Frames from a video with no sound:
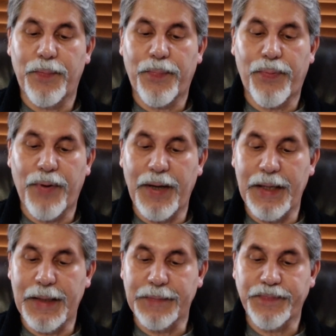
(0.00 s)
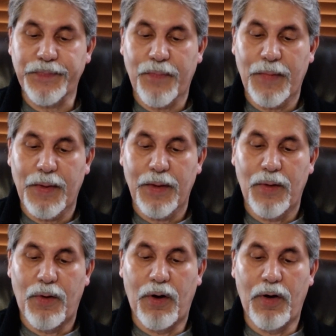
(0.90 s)
praying,
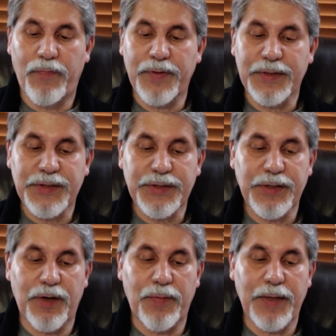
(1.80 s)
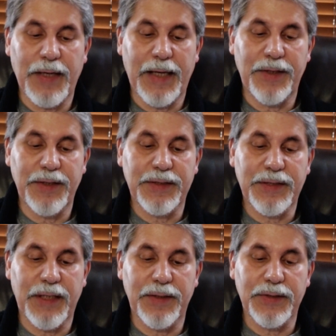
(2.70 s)
often staring at the
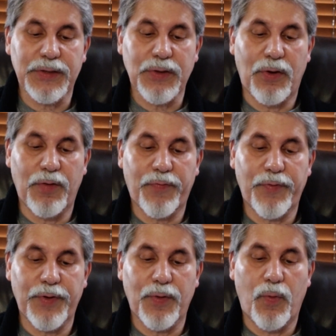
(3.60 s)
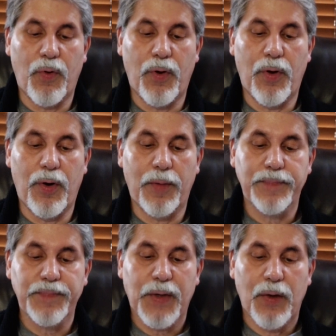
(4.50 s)
attendance offering wall
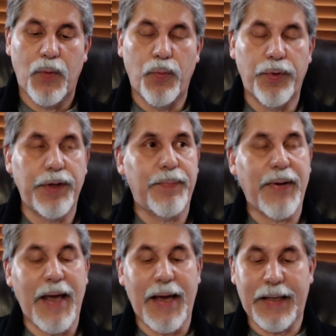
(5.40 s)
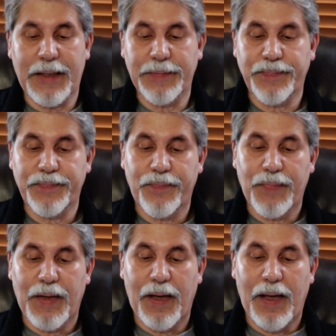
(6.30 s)
wooden plaque.
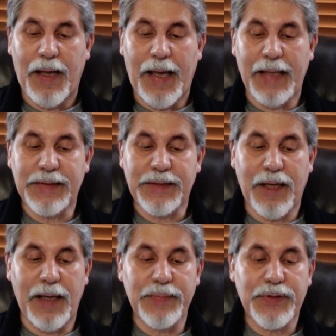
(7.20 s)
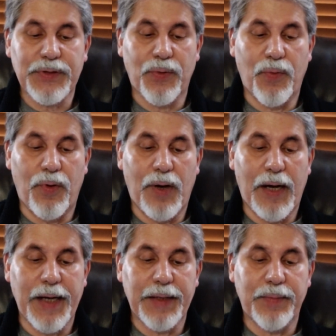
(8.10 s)
At times, the wall
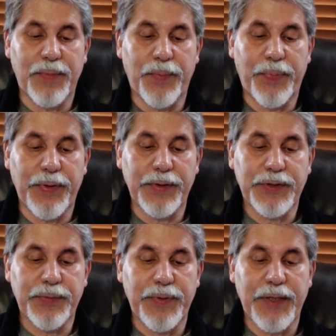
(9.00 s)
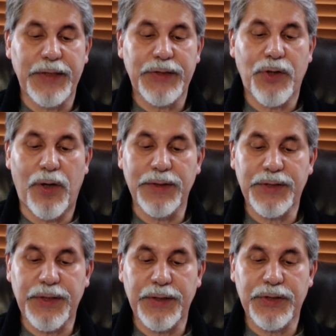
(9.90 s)
item appeared to be a
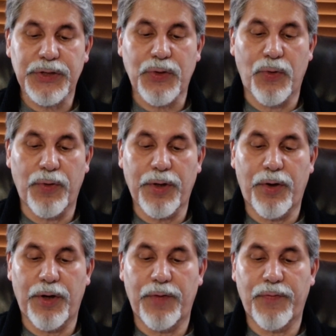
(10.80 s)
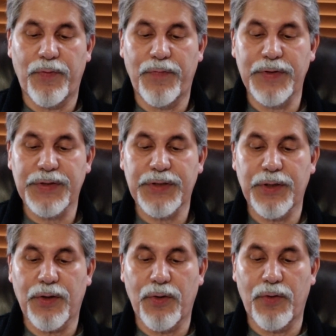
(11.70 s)
taunting scorecard for
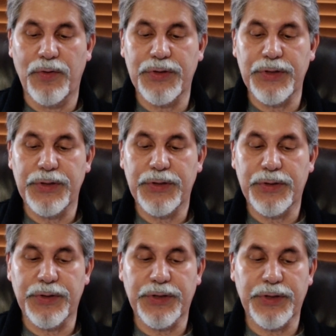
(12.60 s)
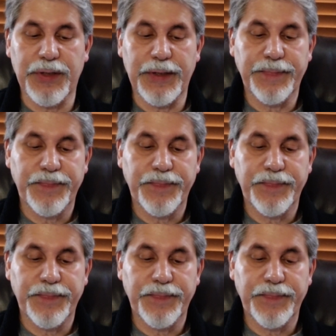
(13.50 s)
visiting clergy to see.